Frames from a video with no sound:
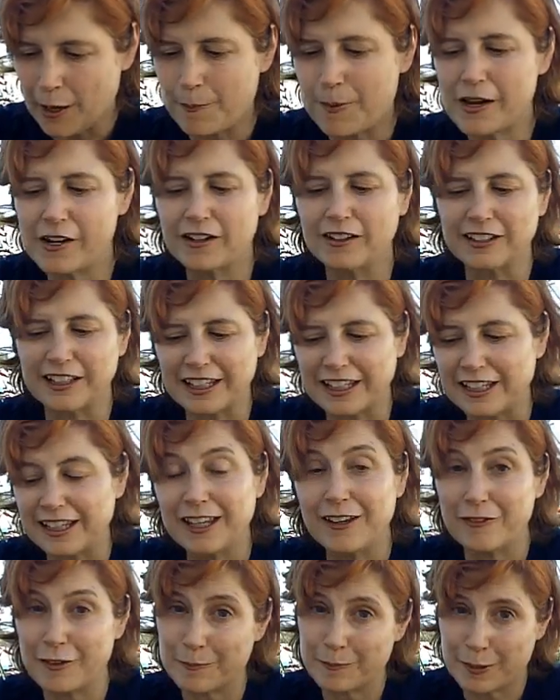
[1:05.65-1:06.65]

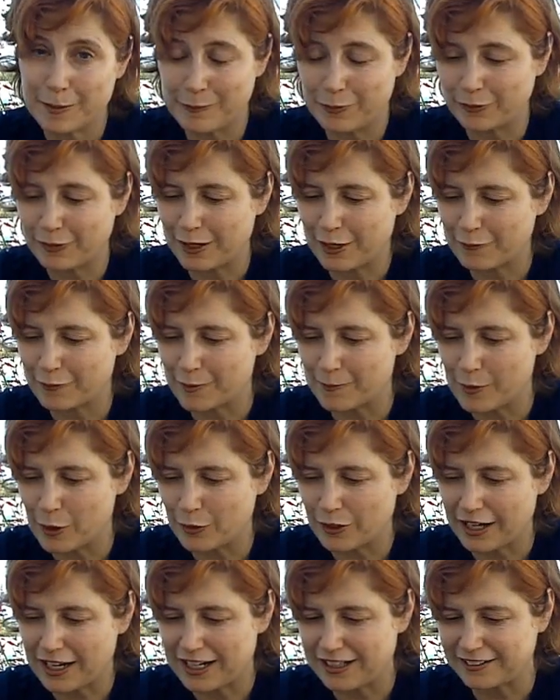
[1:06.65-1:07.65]
Apparently, even people on
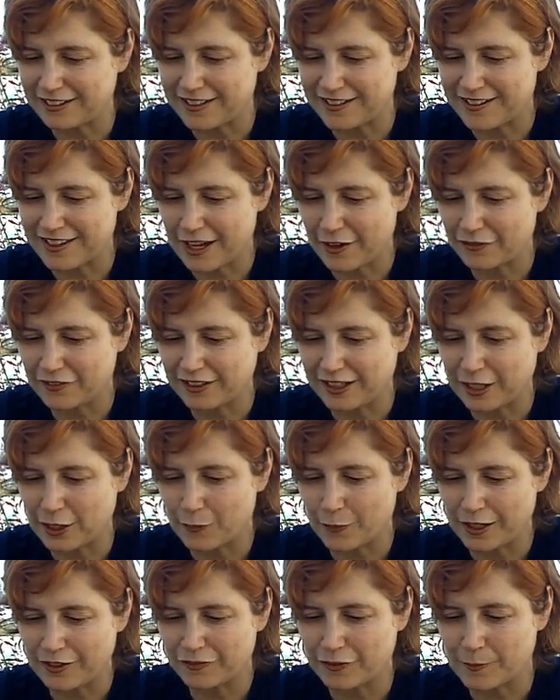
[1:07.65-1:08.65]
remote islands have to
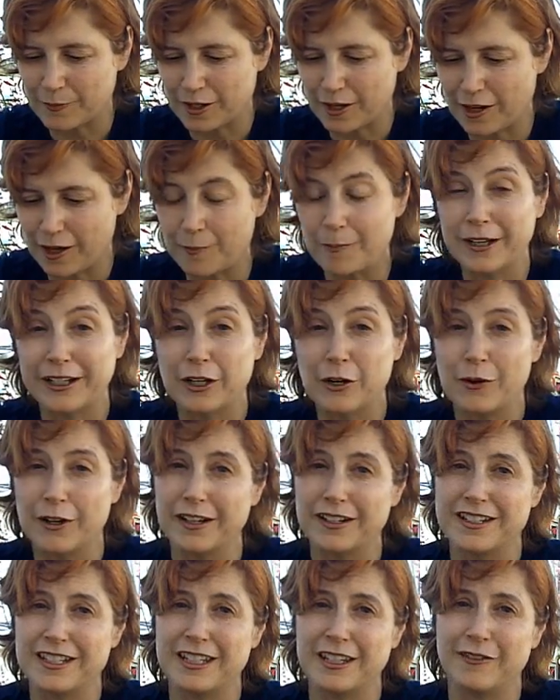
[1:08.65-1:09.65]
get away from it all by
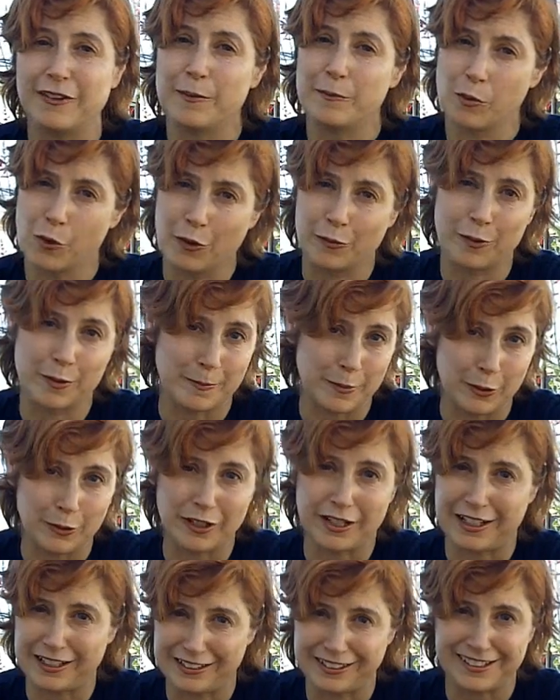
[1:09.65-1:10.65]
going to even more
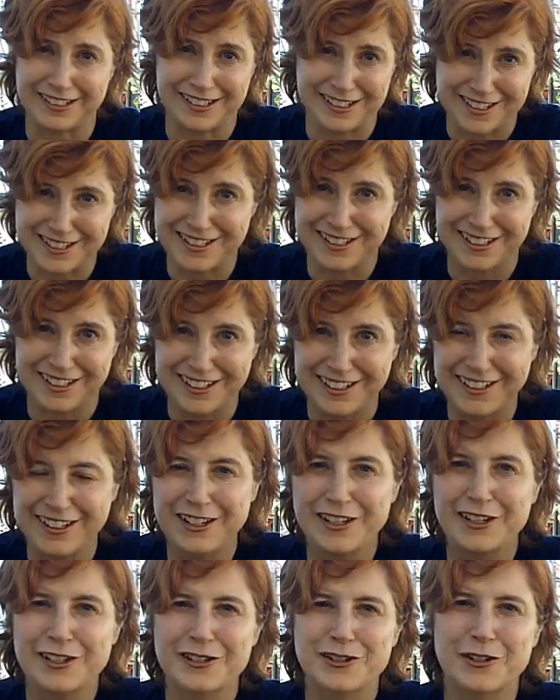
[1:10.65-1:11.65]
remote islands.
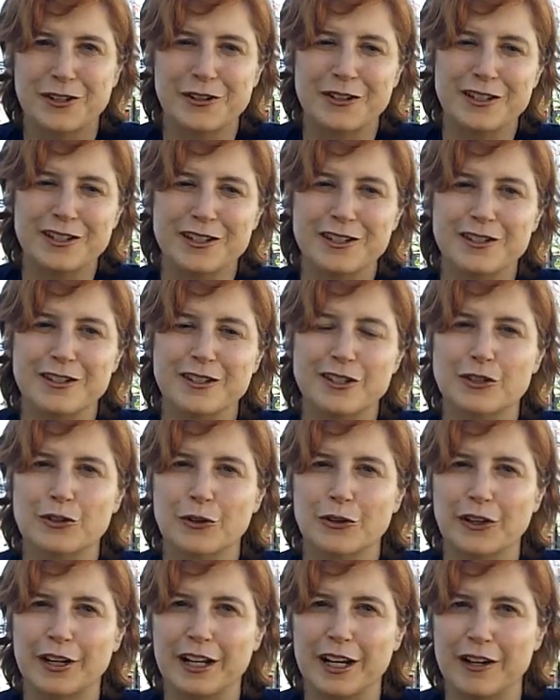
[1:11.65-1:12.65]
So this is the
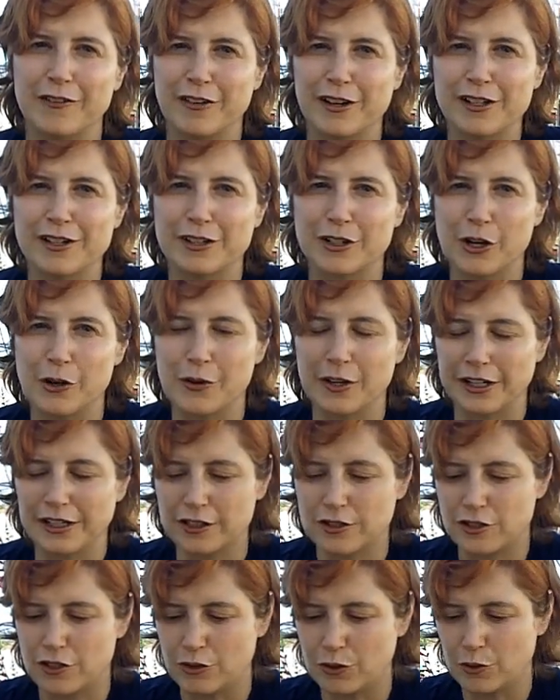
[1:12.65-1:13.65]
story of us
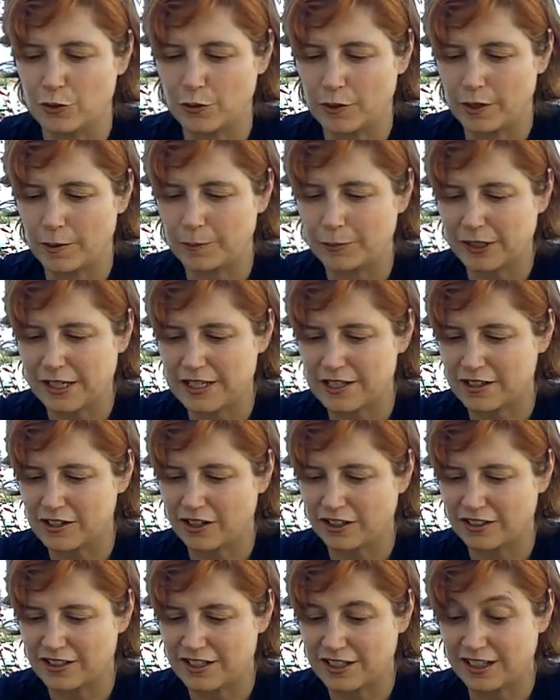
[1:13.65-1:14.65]
going to a place
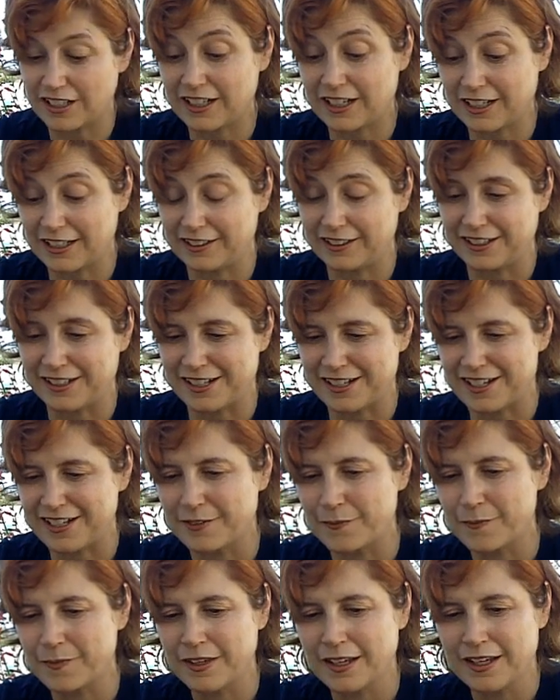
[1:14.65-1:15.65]
called Duck
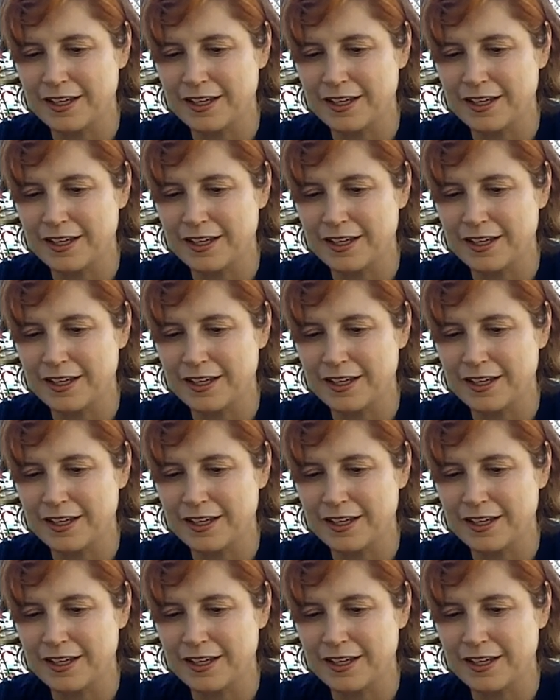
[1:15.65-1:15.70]
Island.